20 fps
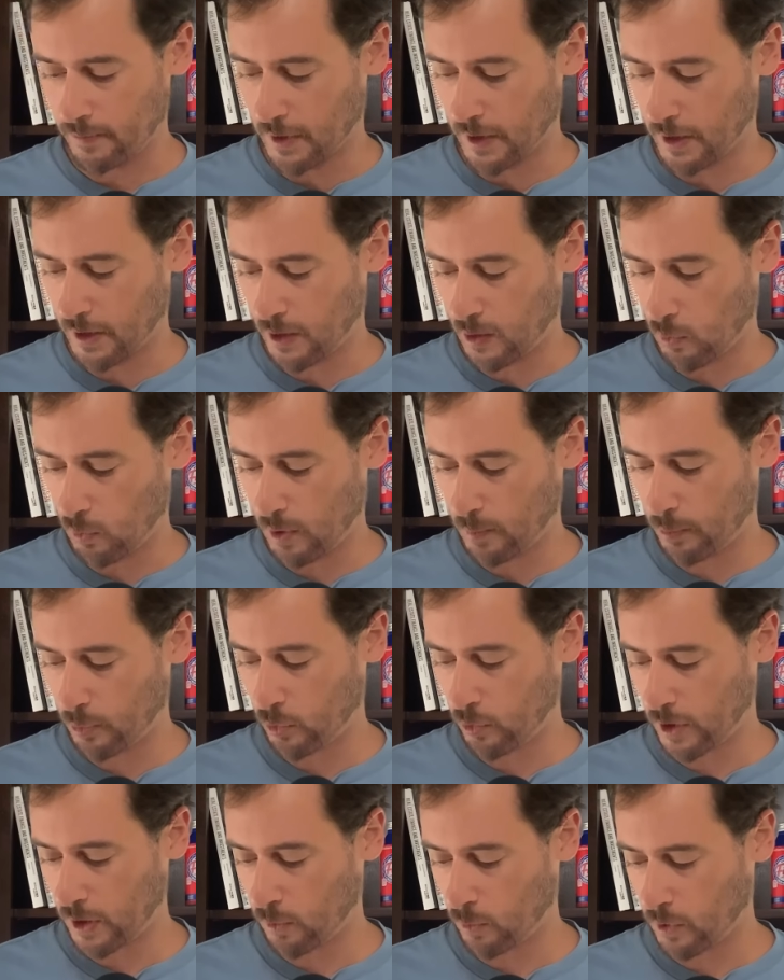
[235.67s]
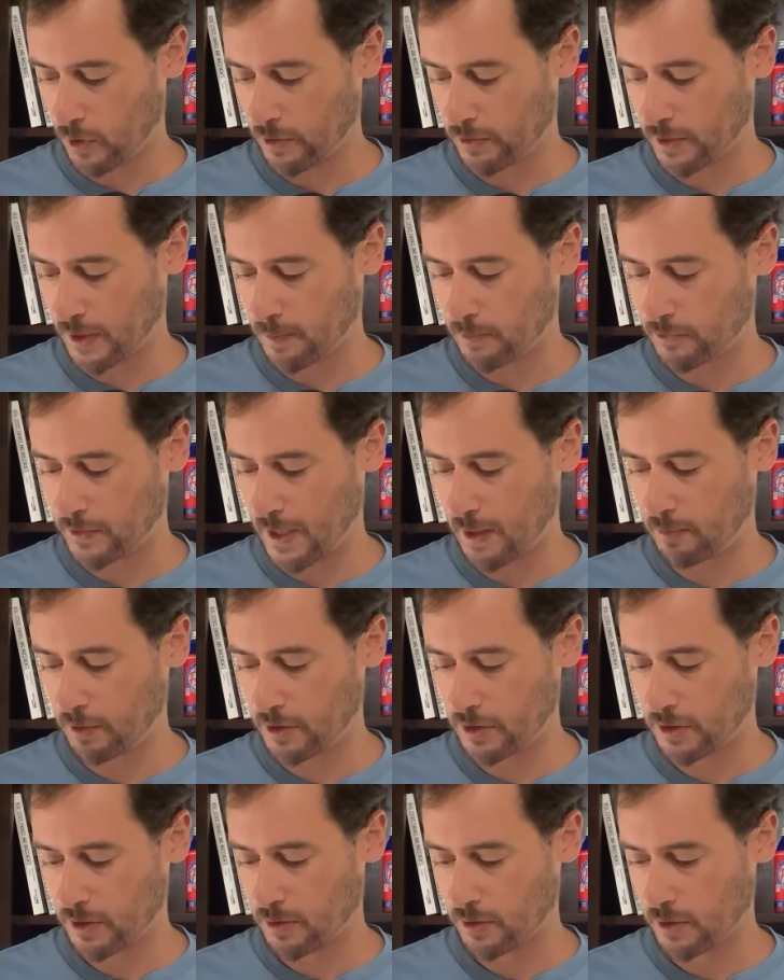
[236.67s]
1.1 times
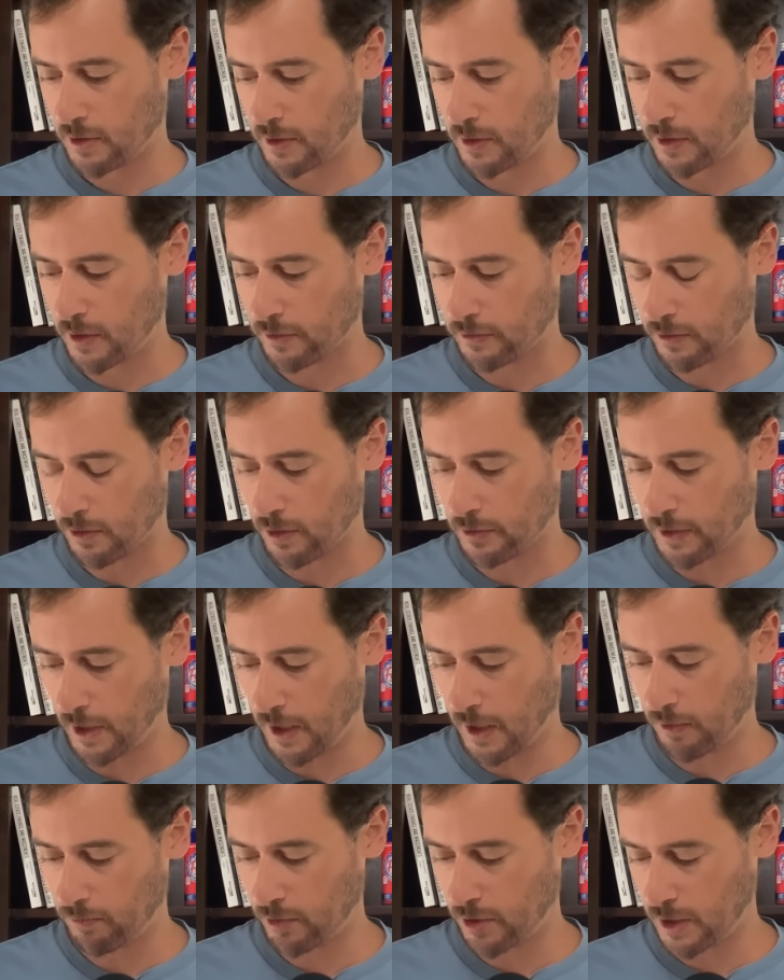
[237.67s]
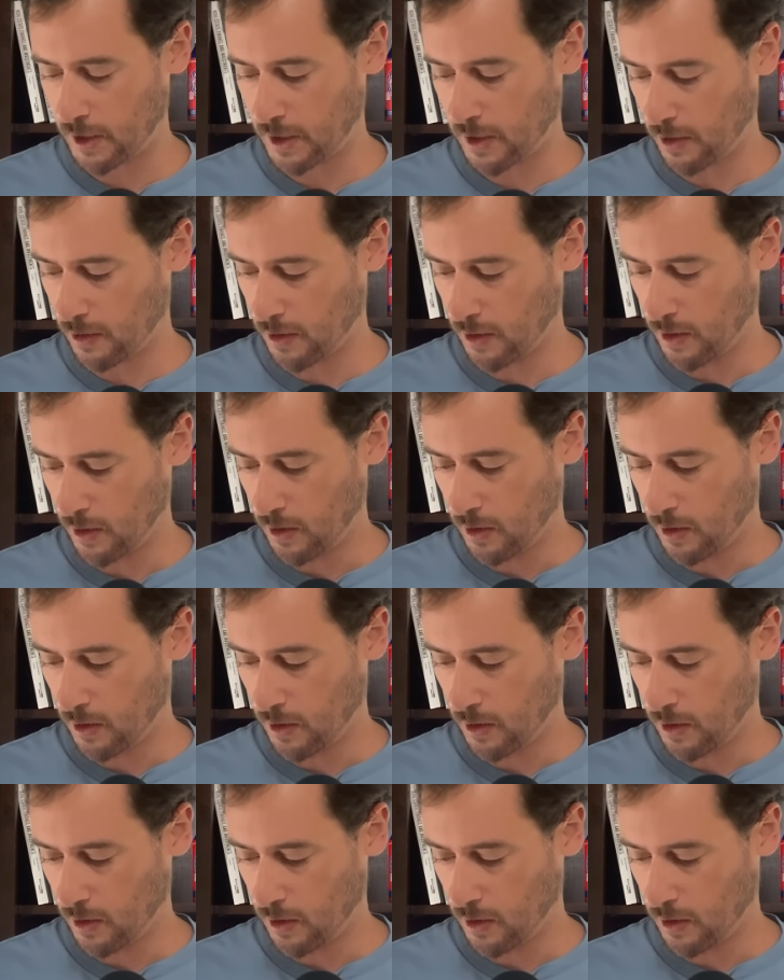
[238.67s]
damage. Yes, all day, every day.